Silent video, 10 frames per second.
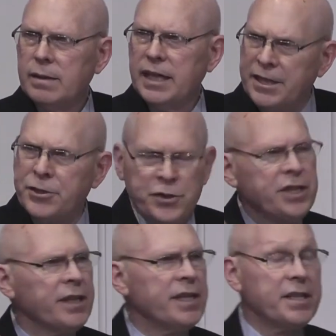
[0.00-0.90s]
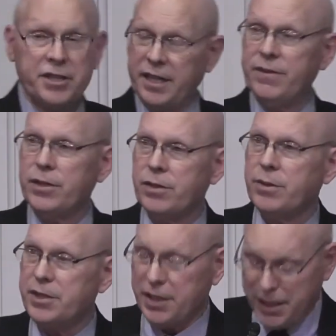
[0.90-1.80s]
interestingly, is given
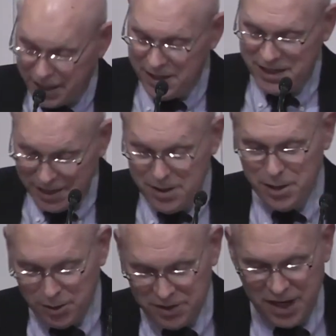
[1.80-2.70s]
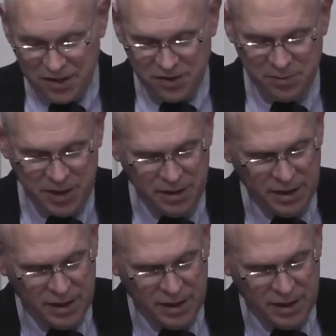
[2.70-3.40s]
to us again in the New Testament